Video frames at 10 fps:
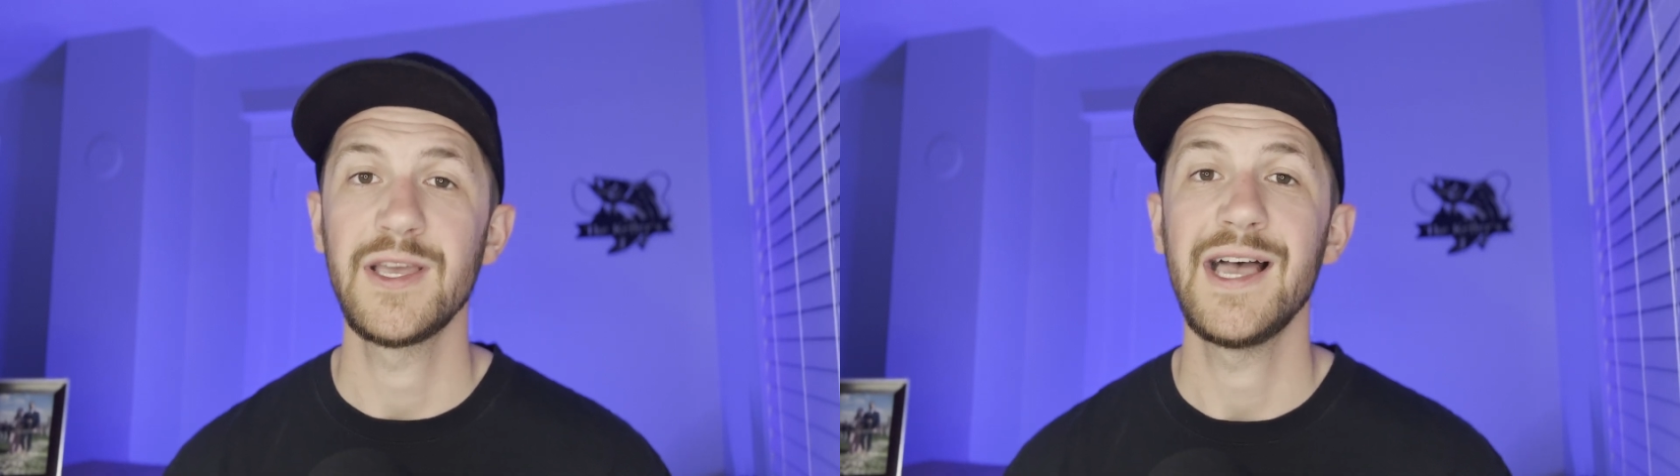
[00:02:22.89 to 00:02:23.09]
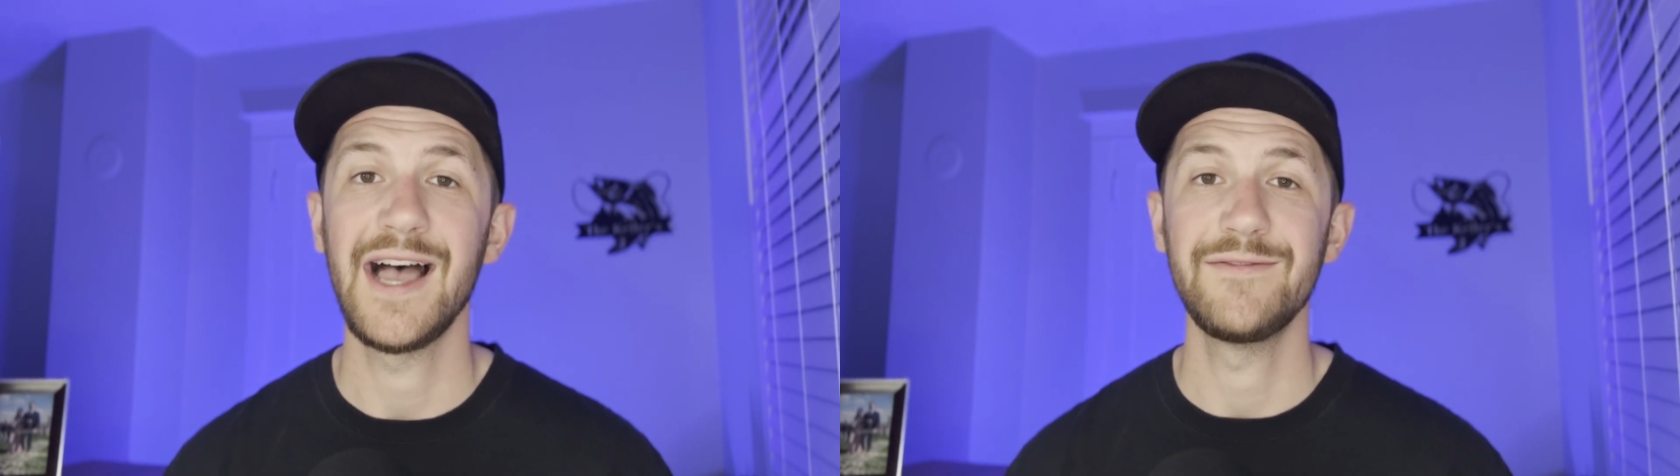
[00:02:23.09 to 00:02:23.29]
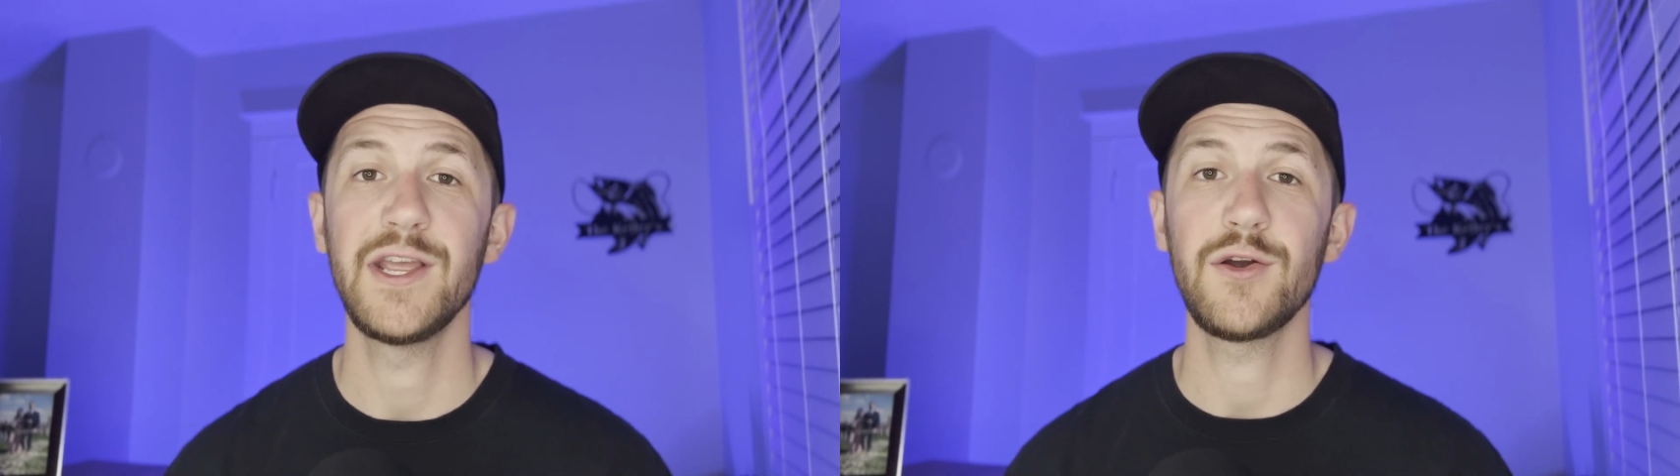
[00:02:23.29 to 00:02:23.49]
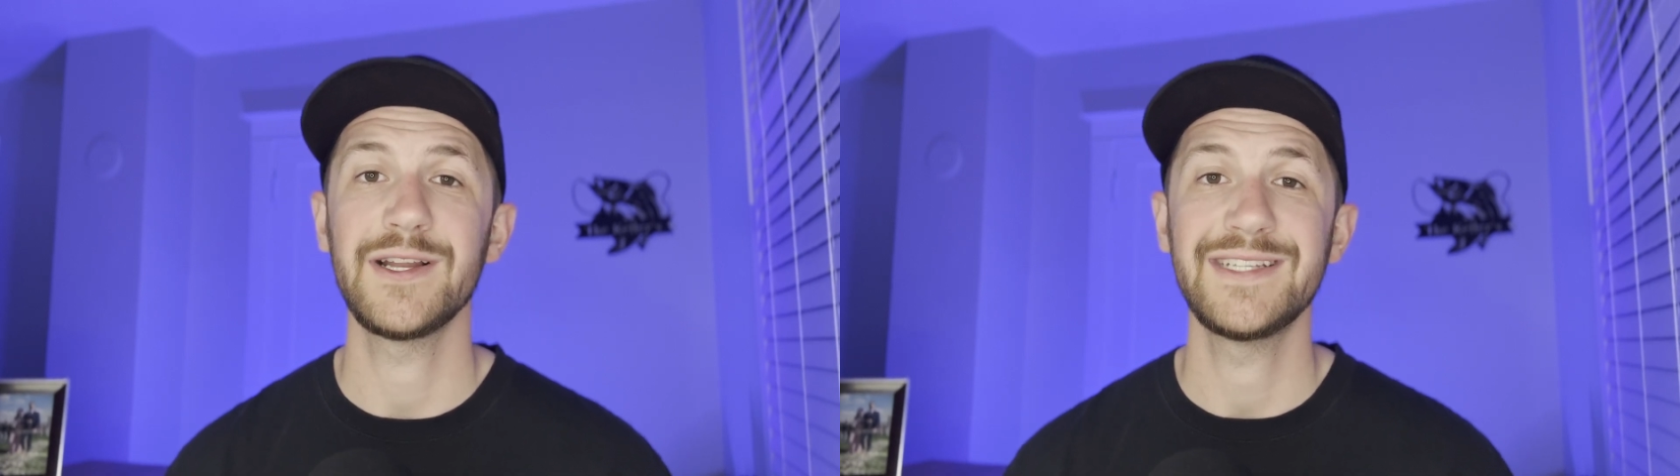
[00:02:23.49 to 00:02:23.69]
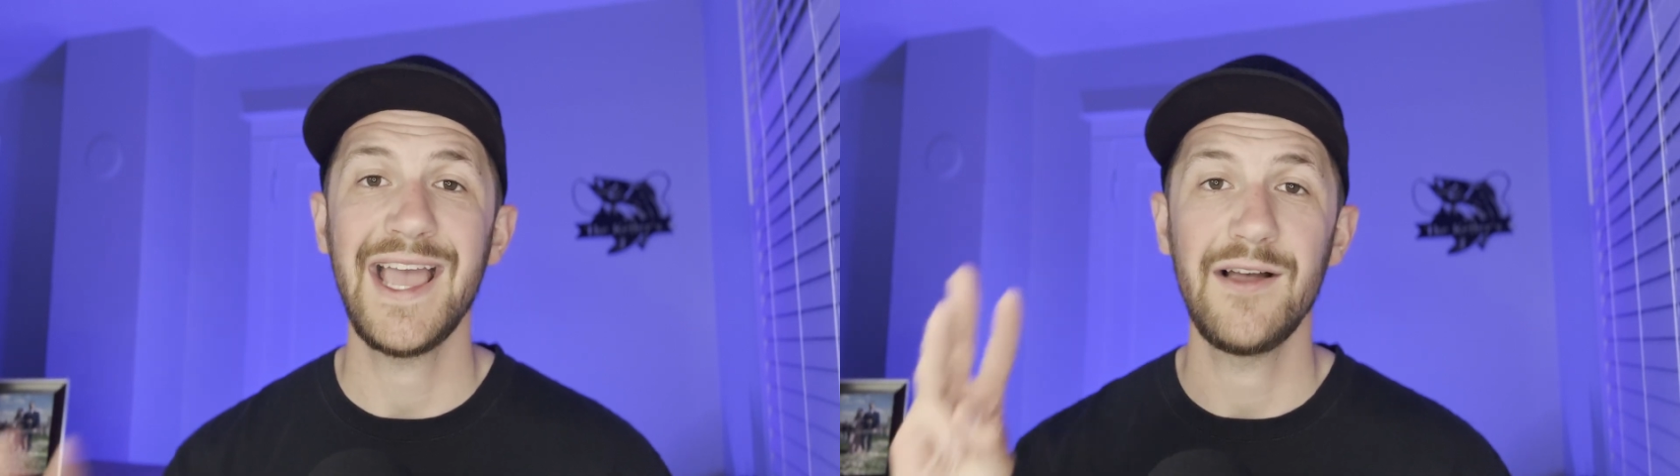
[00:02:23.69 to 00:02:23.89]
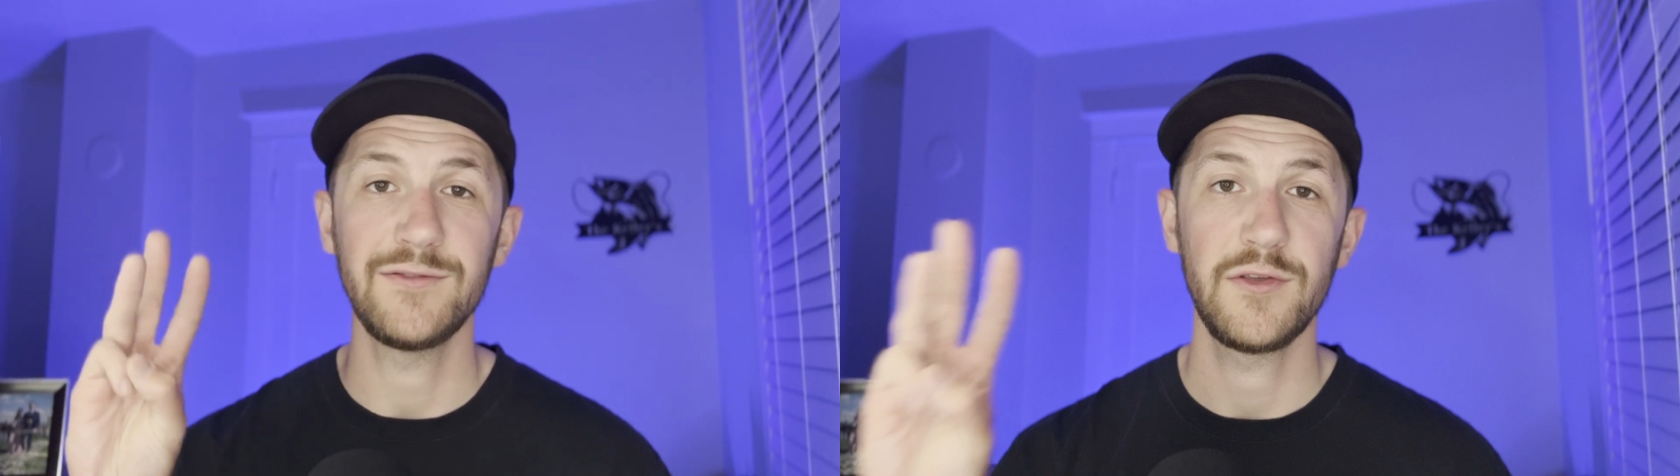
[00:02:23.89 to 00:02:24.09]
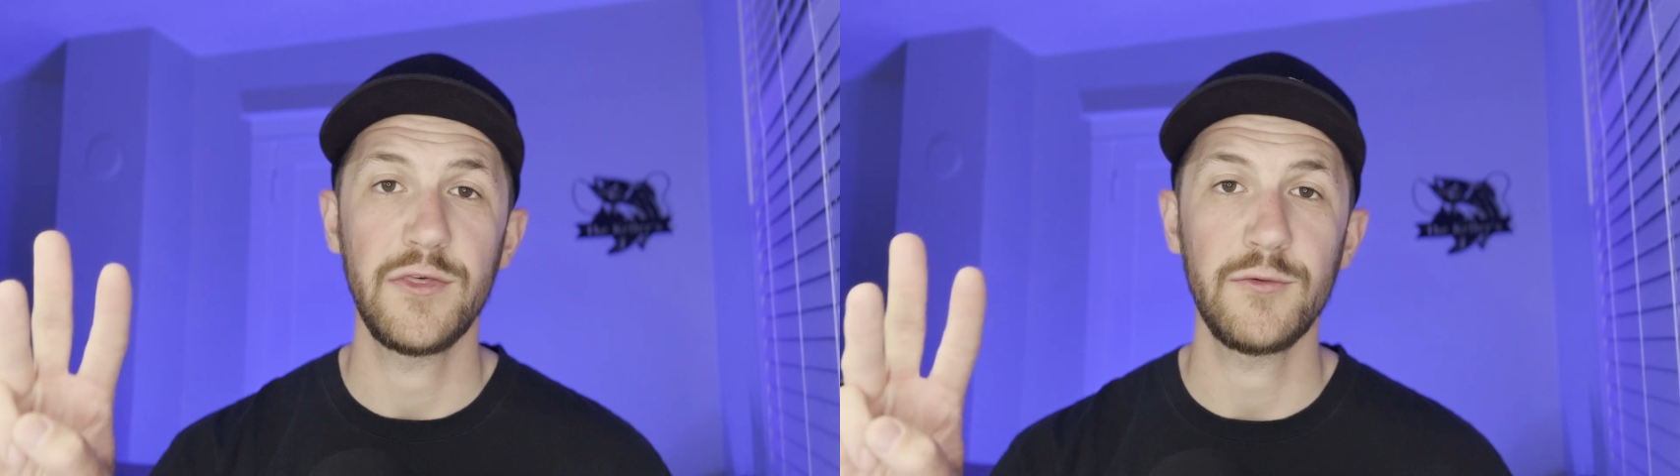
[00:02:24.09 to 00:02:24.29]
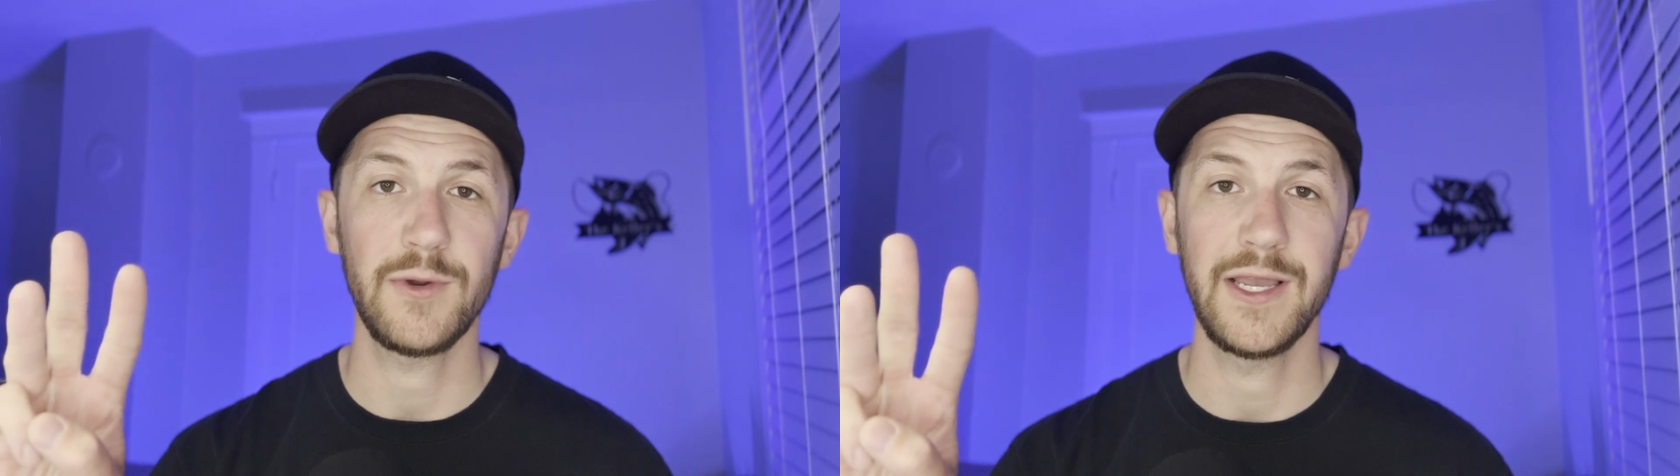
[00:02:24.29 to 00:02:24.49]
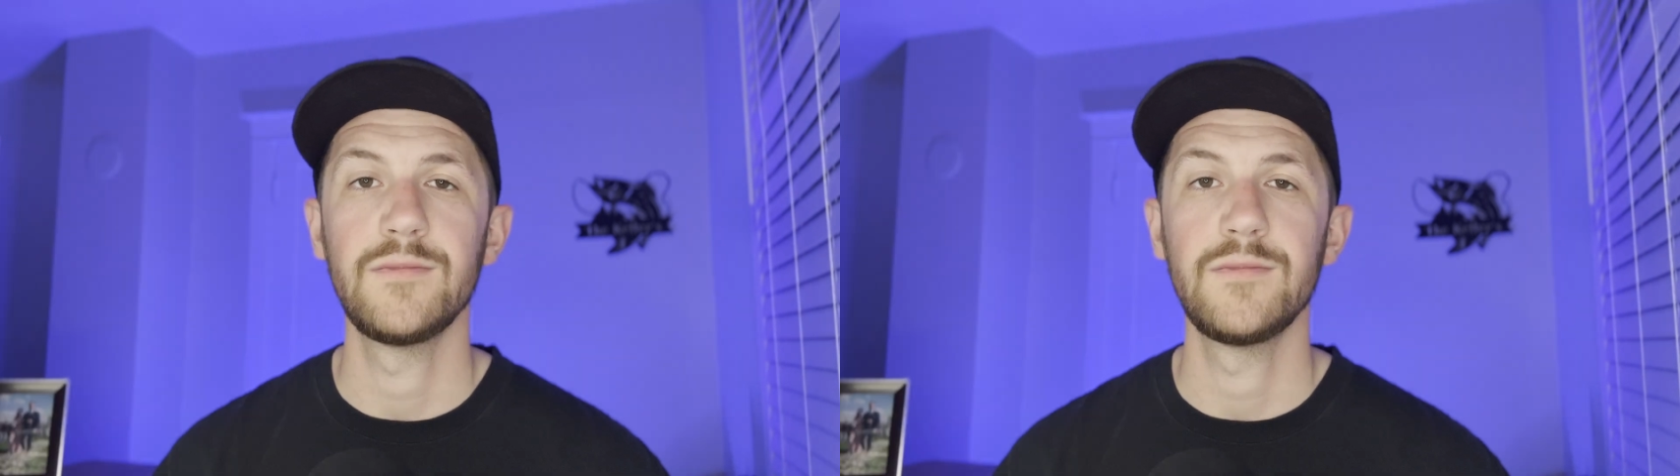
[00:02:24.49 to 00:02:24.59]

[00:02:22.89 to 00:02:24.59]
I've narrowed it down to 3.